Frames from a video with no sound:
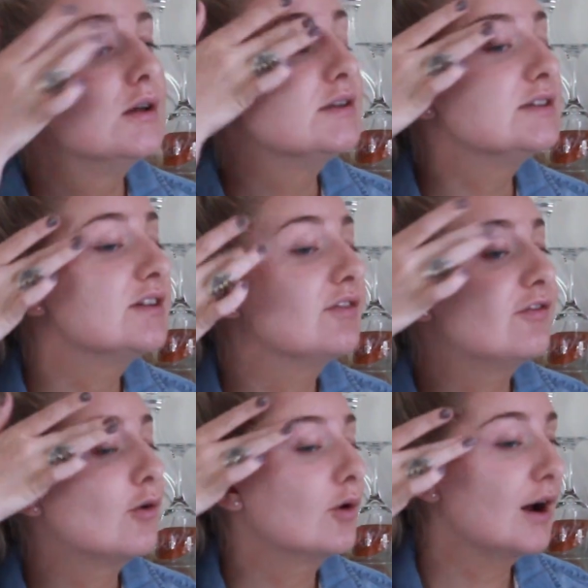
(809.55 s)

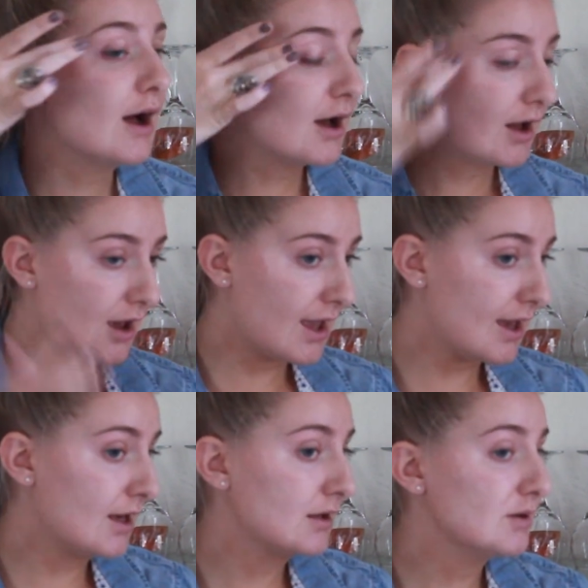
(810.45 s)
Sephora,
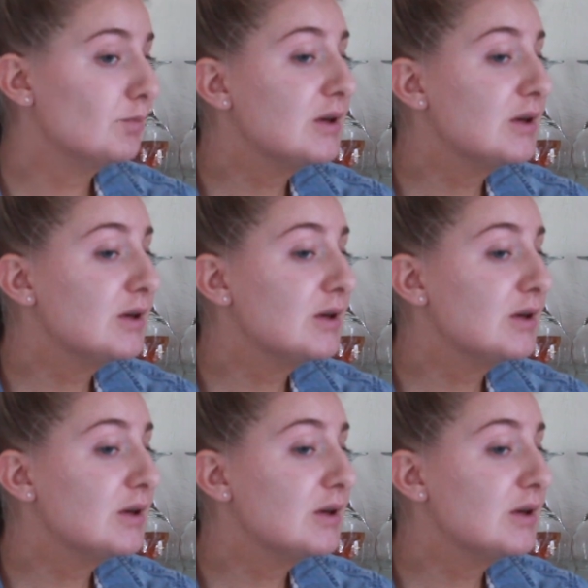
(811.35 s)
and